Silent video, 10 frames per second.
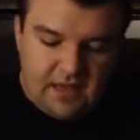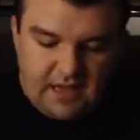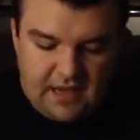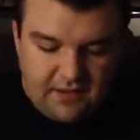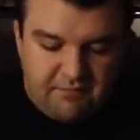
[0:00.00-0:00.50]

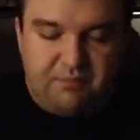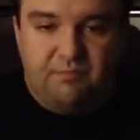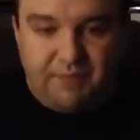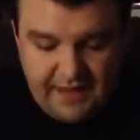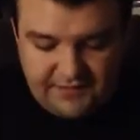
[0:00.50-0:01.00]
And
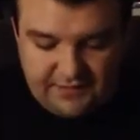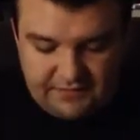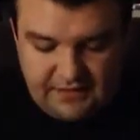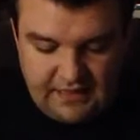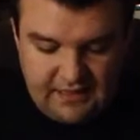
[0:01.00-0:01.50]

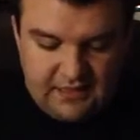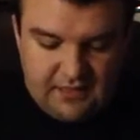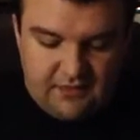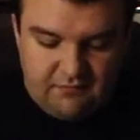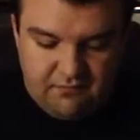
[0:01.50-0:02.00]
basically,
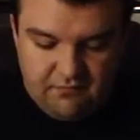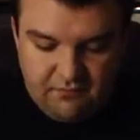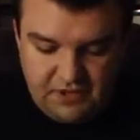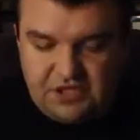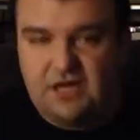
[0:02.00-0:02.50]

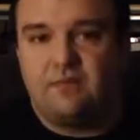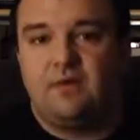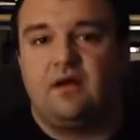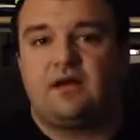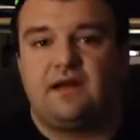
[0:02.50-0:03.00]

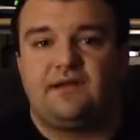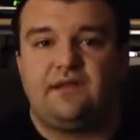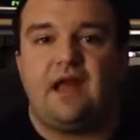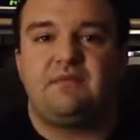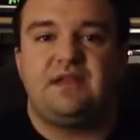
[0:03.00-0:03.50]
Machinima kind of
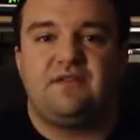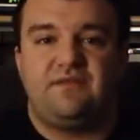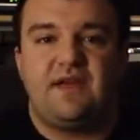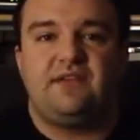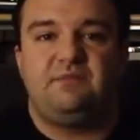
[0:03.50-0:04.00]
slapped me in the
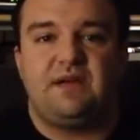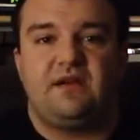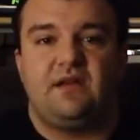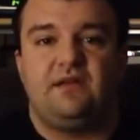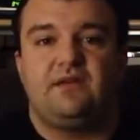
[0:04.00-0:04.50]
face,
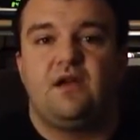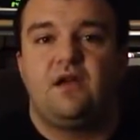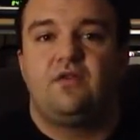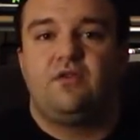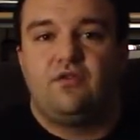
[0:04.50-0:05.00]
because
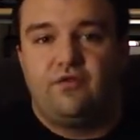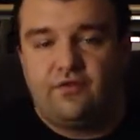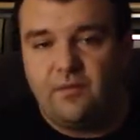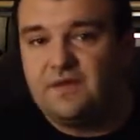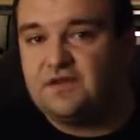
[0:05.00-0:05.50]

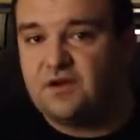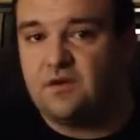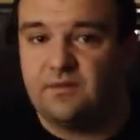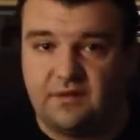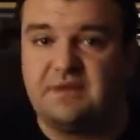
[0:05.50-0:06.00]
some of the
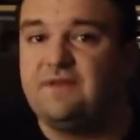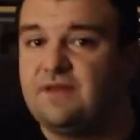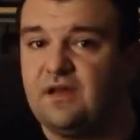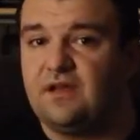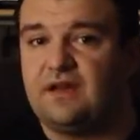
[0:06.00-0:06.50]
terms, let me give
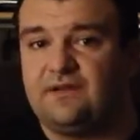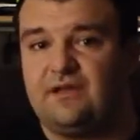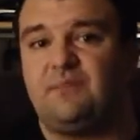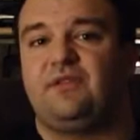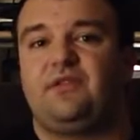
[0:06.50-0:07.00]
you an
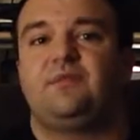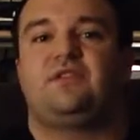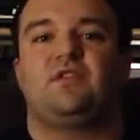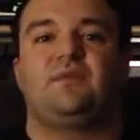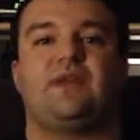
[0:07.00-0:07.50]
example of some of
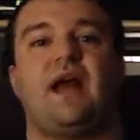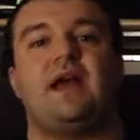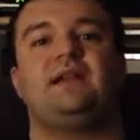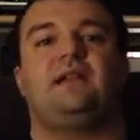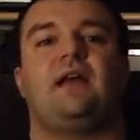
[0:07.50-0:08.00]
the terms that
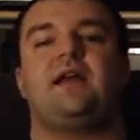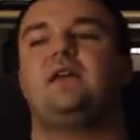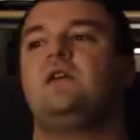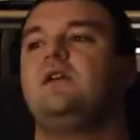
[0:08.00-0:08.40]
I didn't like.